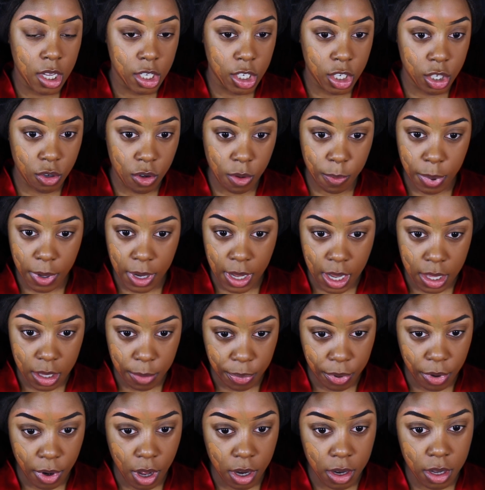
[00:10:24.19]
to apply the
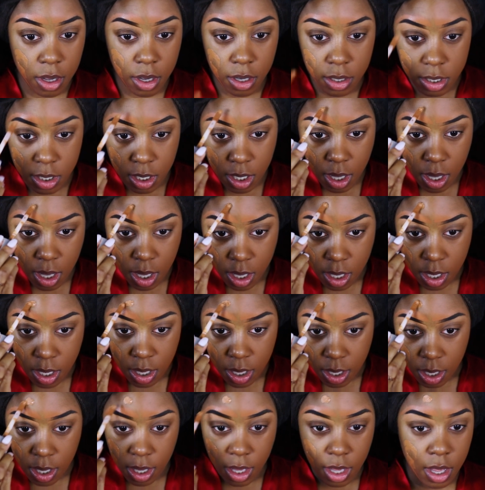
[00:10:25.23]
product.
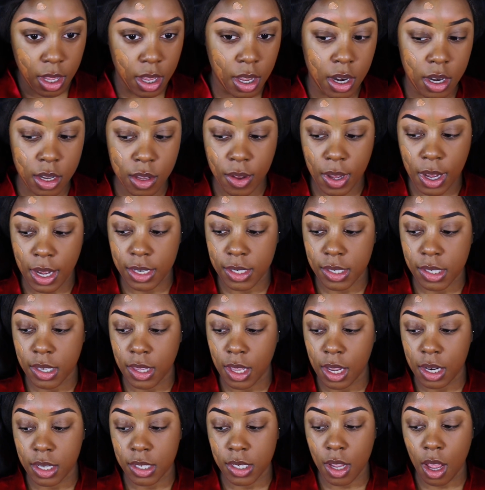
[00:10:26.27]
And you guys see
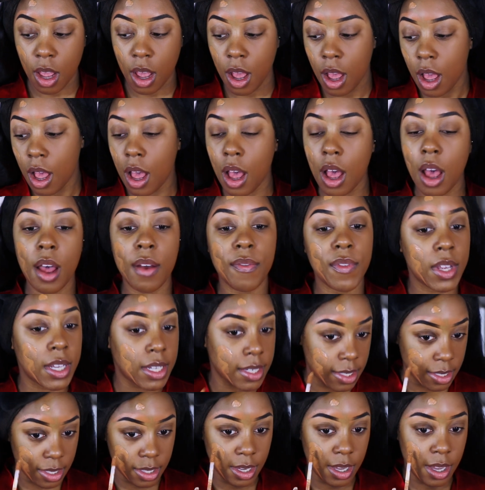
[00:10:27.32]
that it's
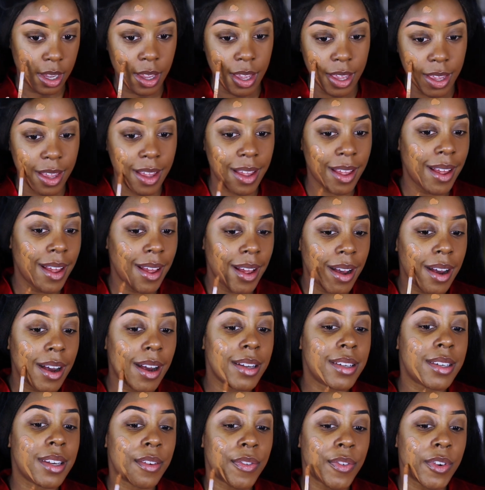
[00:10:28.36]
obviously
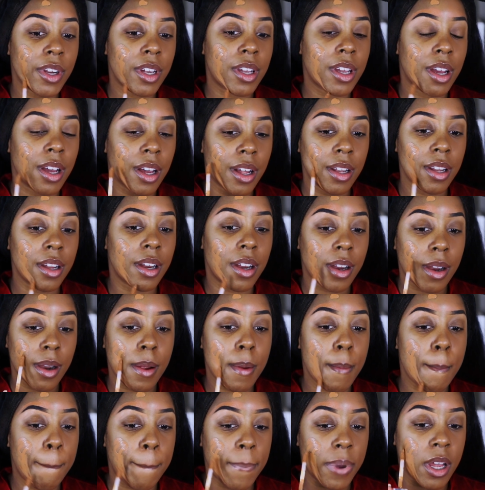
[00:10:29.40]
a different color,
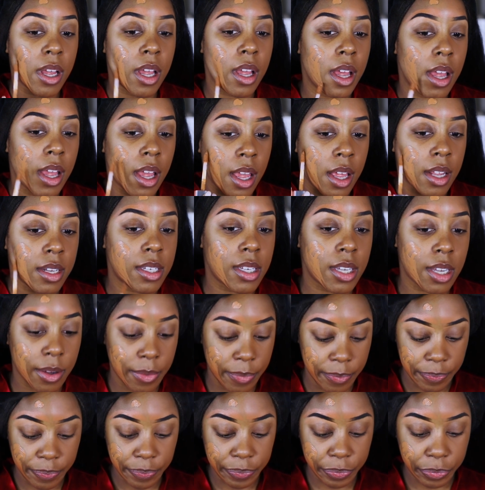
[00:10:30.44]
but
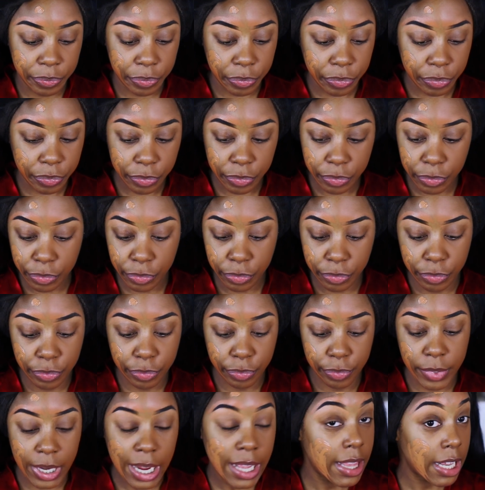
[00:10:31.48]

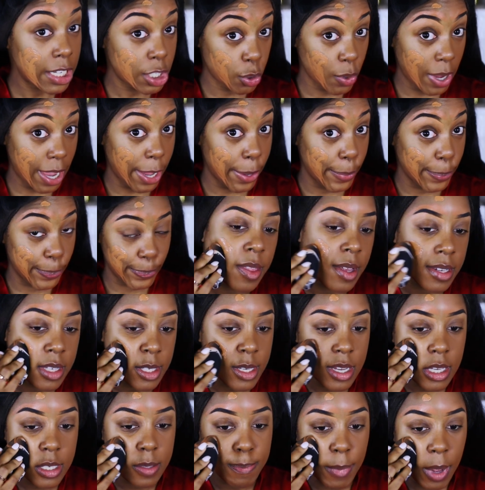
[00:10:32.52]
that's okay. This
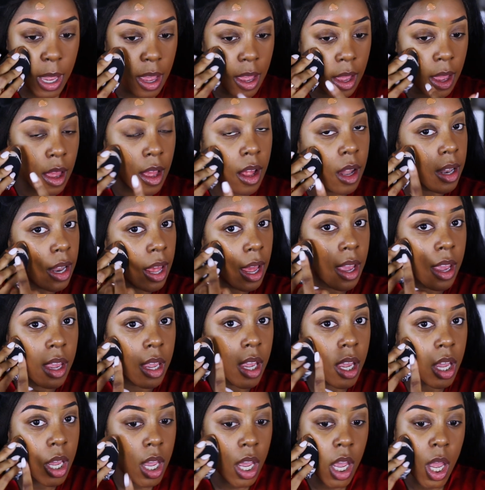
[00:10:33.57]
is my
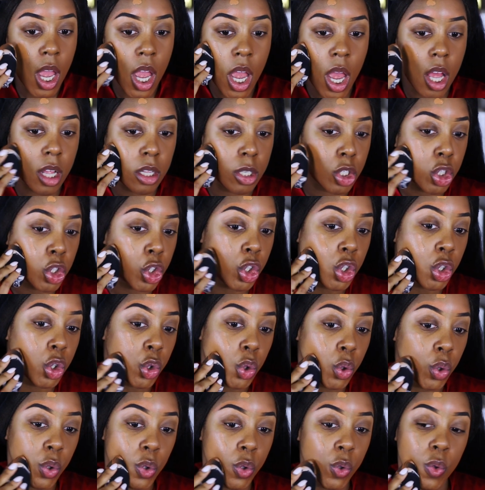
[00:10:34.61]
like
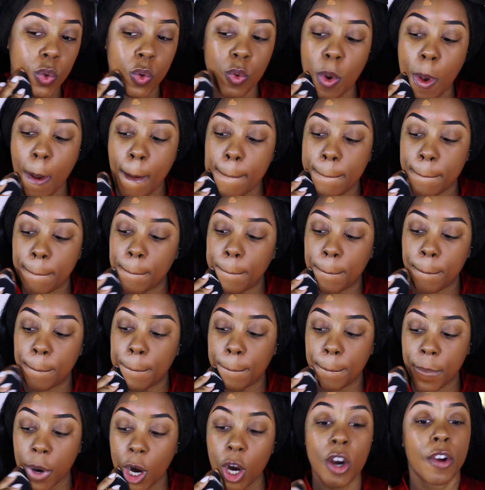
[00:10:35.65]
true
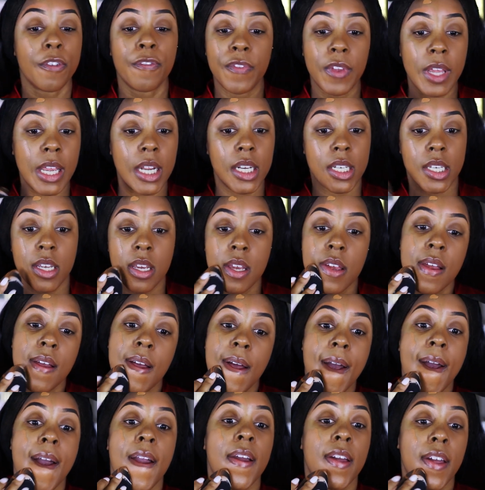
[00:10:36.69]
perfect
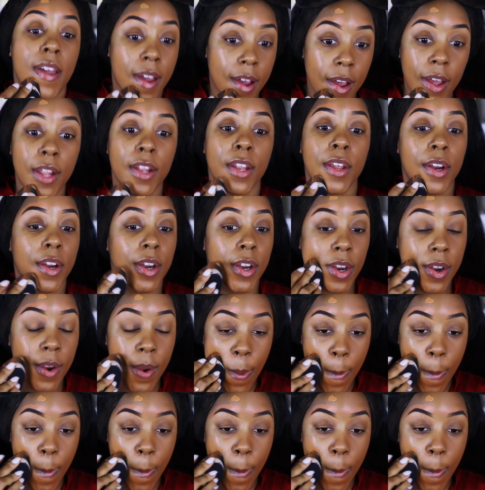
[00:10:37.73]
color.